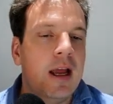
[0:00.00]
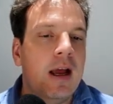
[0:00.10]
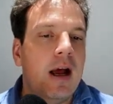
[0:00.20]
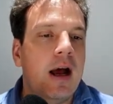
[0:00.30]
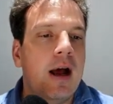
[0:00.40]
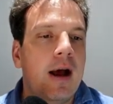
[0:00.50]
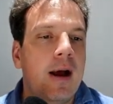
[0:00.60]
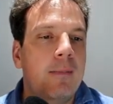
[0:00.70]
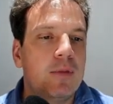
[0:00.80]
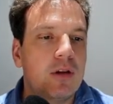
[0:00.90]

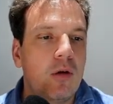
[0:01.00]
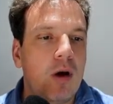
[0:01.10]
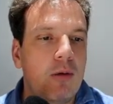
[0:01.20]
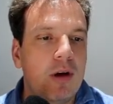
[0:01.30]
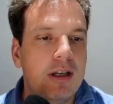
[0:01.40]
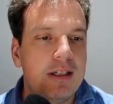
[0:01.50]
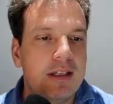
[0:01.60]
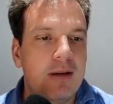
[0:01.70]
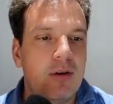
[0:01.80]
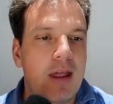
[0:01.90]
So I want to
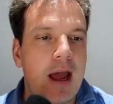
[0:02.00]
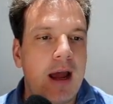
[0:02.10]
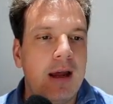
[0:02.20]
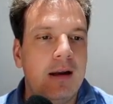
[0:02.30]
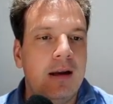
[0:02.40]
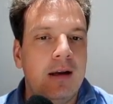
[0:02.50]
disable that.